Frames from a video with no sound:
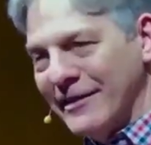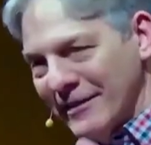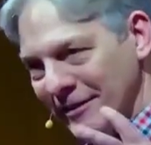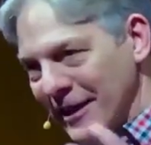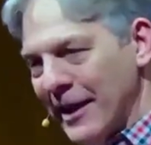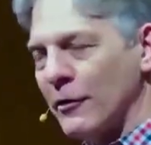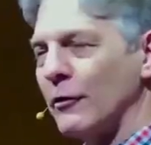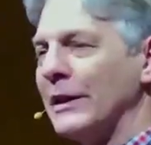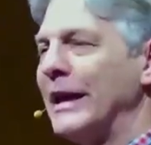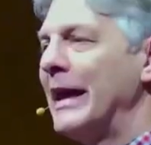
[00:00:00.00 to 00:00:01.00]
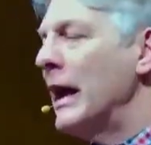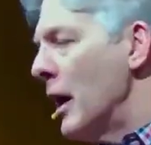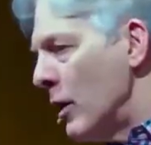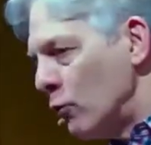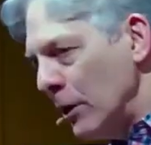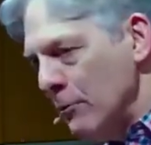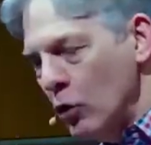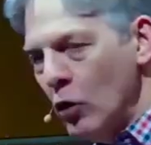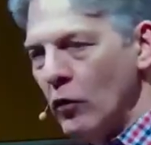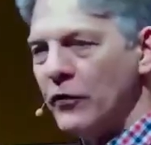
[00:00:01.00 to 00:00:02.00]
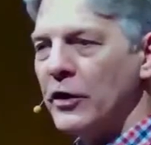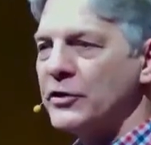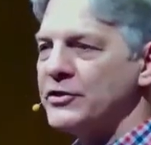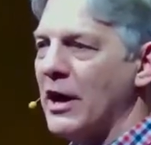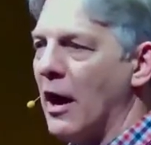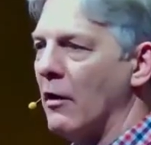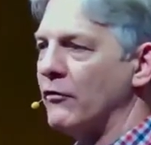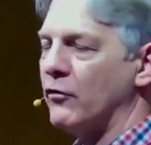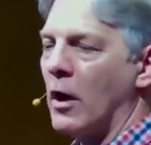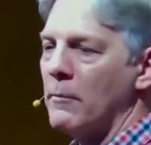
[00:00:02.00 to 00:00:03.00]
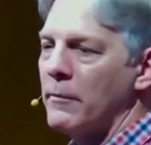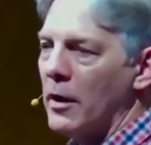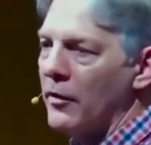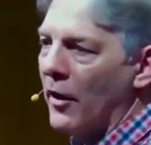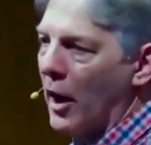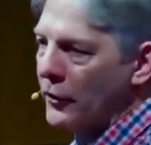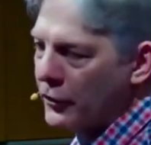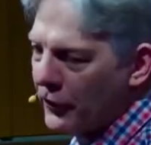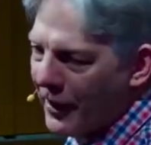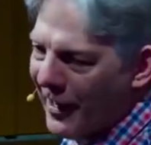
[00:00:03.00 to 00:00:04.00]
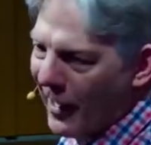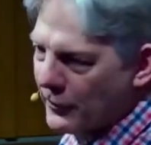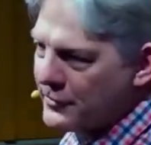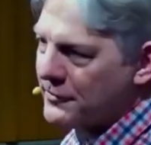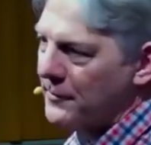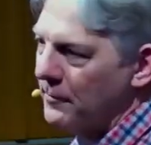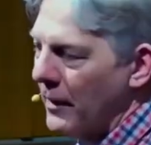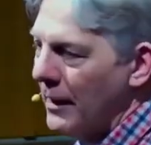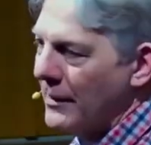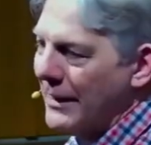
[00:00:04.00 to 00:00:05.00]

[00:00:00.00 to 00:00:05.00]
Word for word: I mean, literally remove yourself from the, under their house.